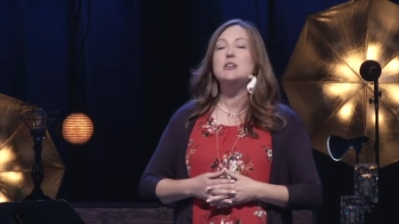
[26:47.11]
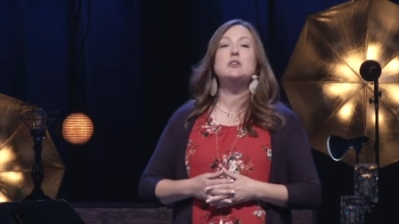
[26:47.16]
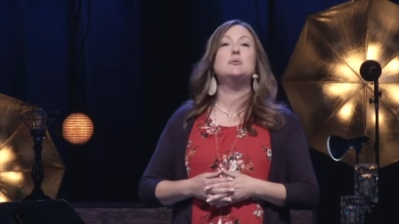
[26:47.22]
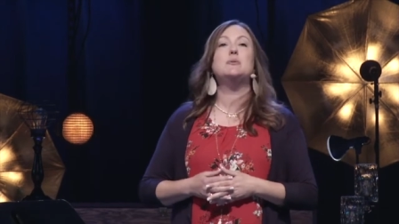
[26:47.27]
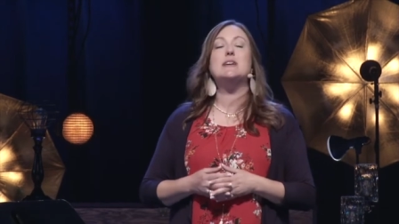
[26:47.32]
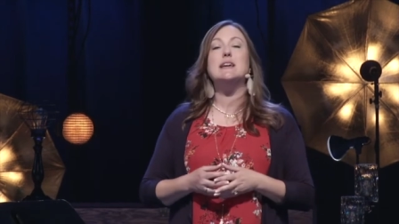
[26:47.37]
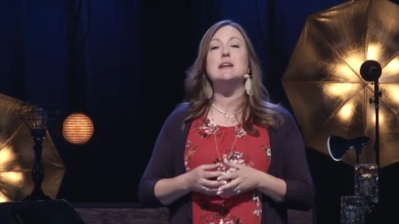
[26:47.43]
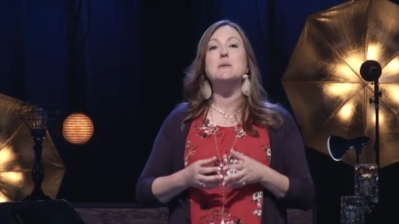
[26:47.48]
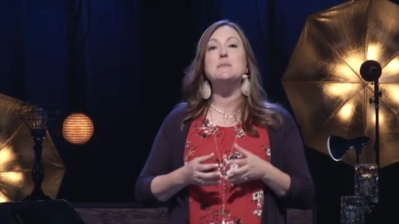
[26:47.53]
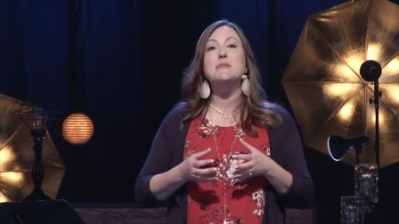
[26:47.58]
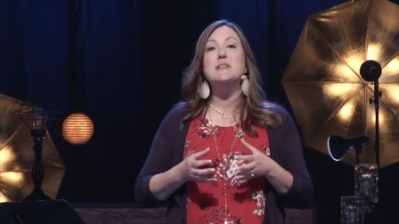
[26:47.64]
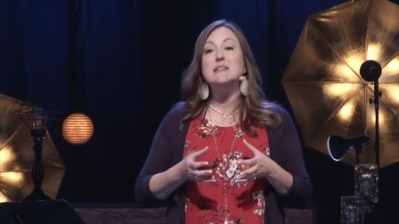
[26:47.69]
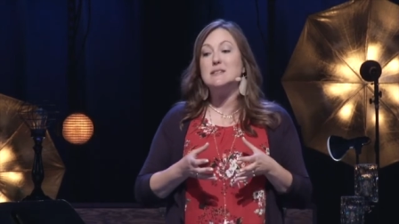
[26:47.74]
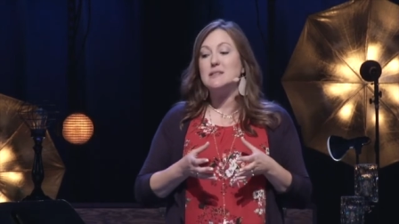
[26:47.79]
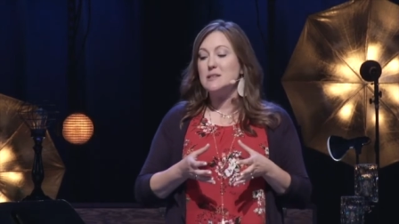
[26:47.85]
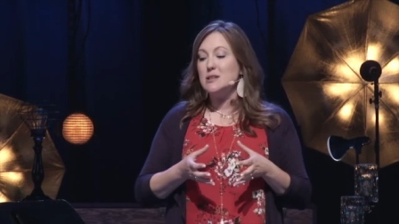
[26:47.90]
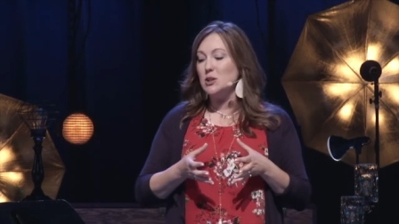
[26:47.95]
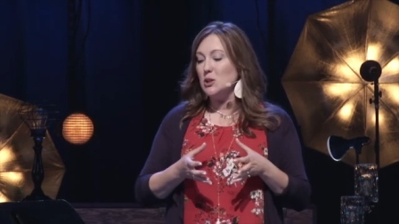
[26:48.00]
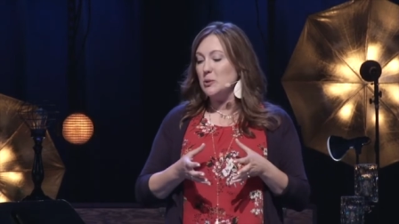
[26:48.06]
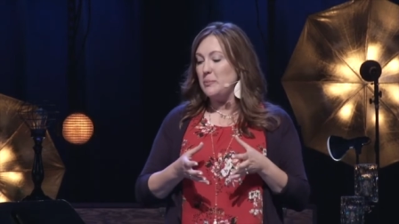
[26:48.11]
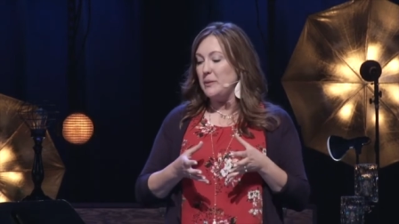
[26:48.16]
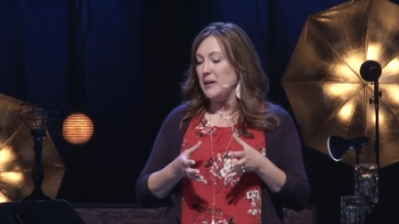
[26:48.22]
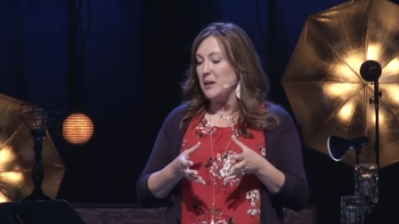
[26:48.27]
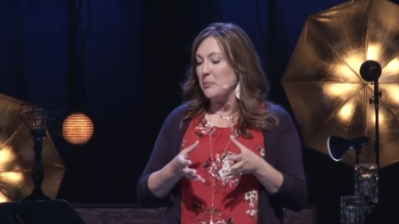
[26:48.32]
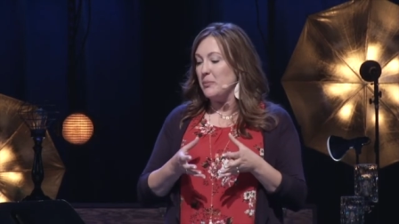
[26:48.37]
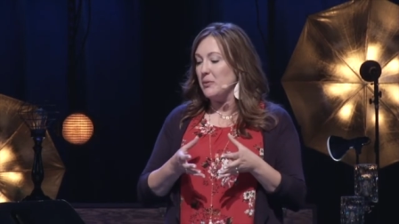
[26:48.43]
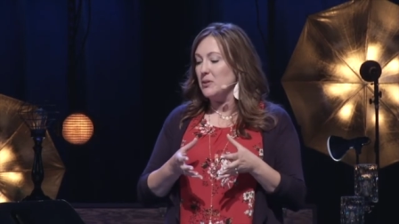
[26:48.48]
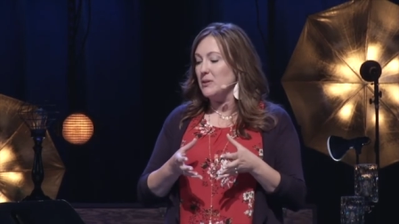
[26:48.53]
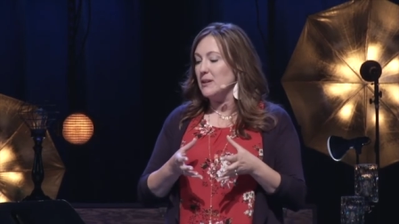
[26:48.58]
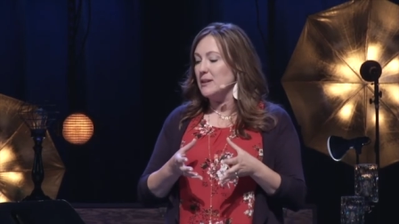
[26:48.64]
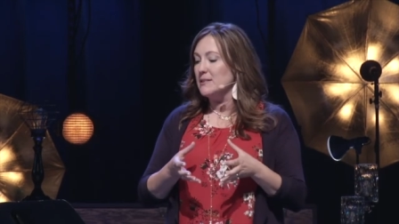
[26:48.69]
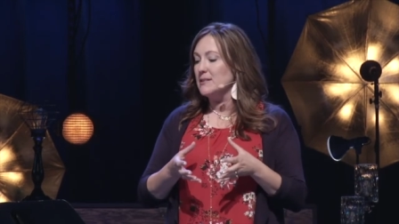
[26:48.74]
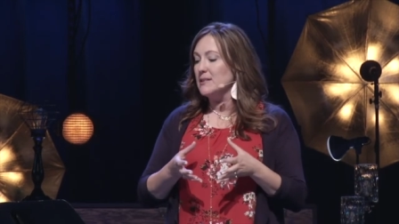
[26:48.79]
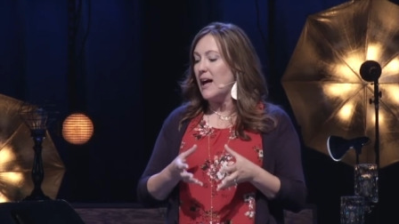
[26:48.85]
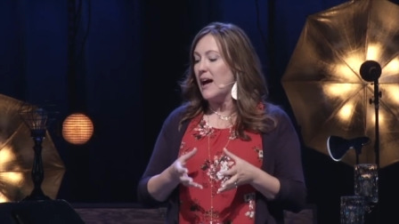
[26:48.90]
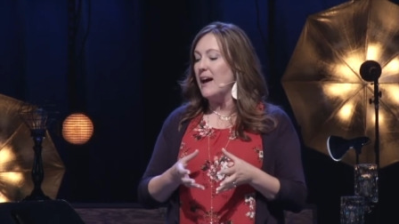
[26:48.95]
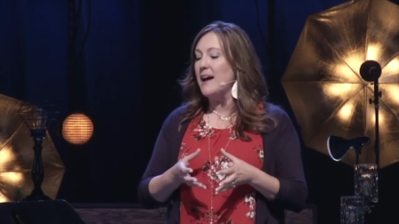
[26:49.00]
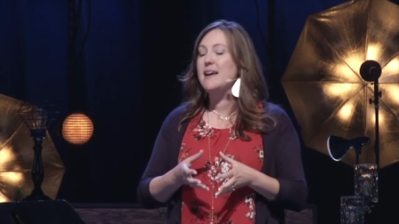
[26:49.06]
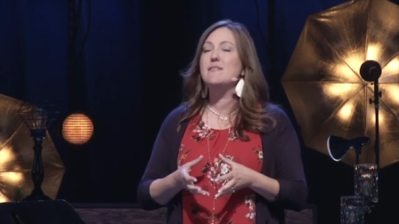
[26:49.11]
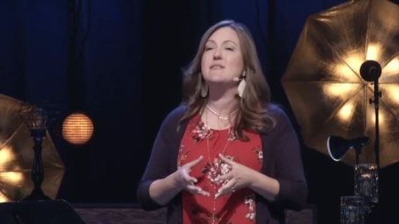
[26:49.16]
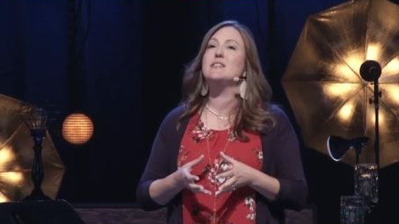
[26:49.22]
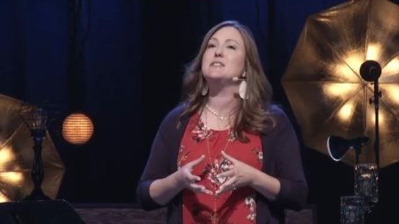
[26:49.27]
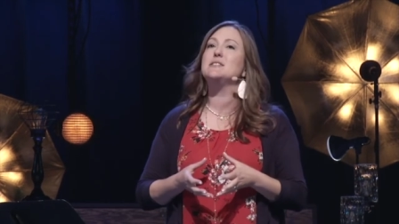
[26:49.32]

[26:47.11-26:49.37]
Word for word: you keep these little people alive.